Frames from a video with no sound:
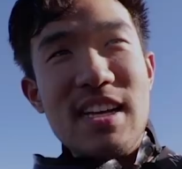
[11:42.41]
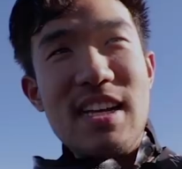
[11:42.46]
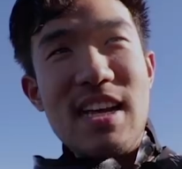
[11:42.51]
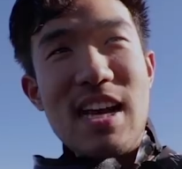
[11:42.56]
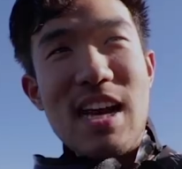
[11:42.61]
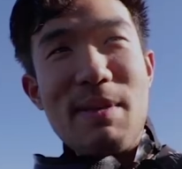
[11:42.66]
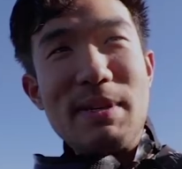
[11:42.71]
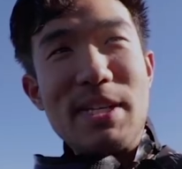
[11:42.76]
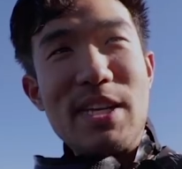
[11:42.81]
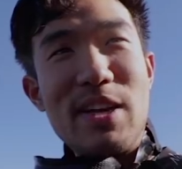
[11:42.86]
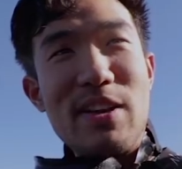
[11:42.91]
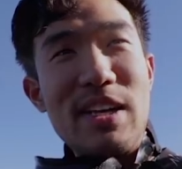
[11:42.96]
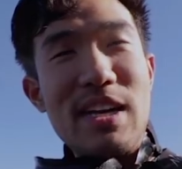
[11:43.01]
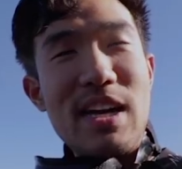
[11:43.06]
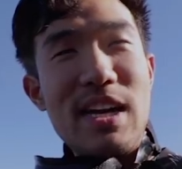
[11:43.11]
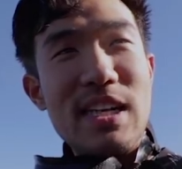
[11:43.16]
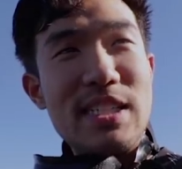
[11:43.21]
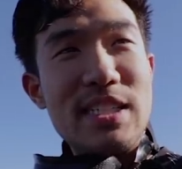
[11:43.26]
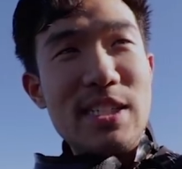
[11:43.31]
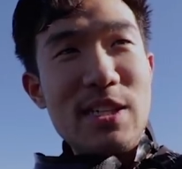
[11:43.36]
I gotta be totally
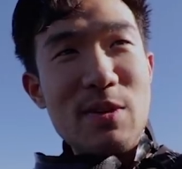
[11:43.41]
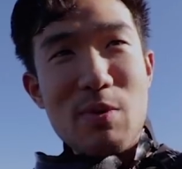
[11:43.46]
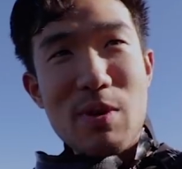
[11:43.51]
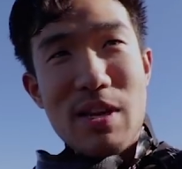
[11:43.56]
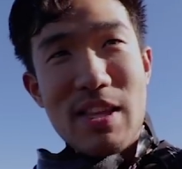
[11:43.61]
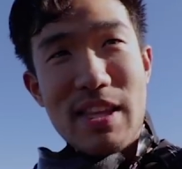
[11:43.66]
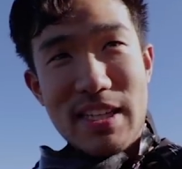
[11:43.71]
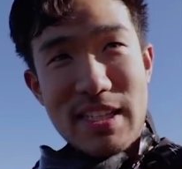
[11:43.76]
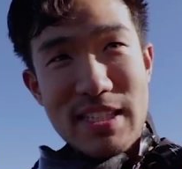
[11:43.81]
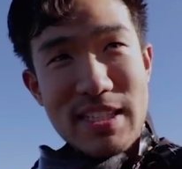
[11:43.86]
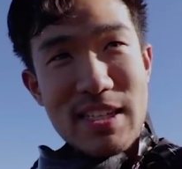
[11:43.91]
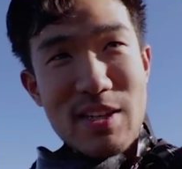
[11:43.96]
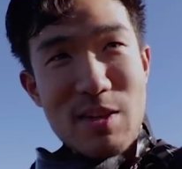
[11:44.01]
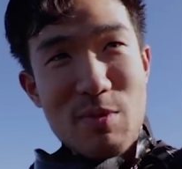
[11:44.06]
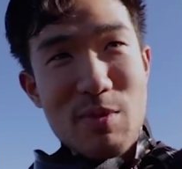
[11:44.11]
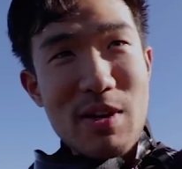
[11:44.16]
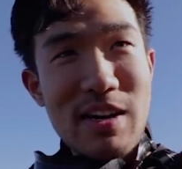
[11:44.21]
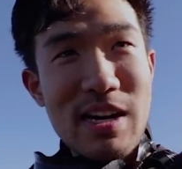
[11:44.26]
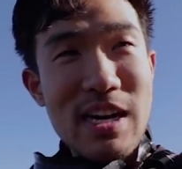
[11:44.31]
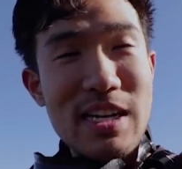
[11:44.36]
honest too, one of these
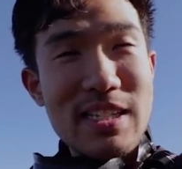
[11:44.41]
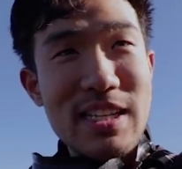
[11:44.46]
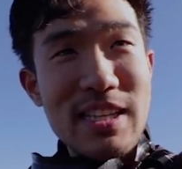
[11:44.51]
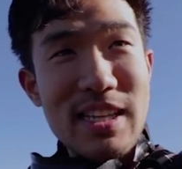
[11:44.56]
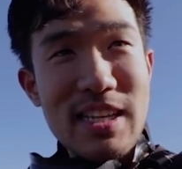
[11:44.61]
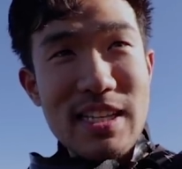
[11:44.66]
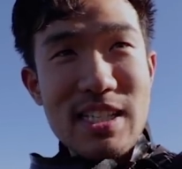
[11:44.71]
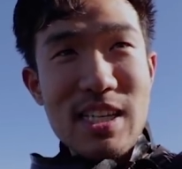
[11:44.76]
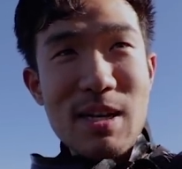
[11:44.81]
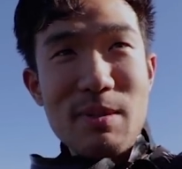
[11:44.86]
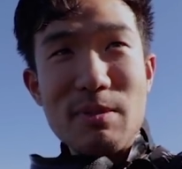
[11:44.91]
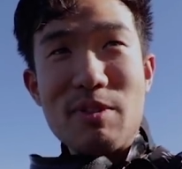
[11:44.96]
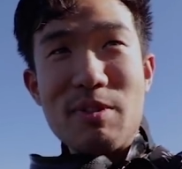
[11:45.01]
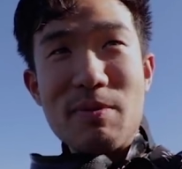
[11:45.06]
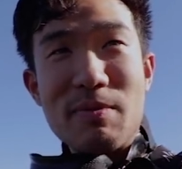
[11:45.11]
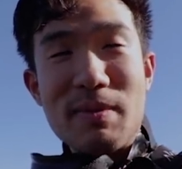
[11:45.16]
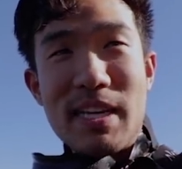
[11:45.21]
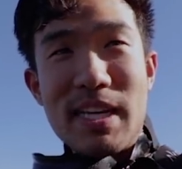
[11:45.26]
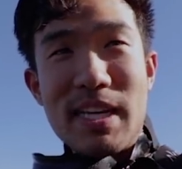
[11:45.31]
underwater housing things comes from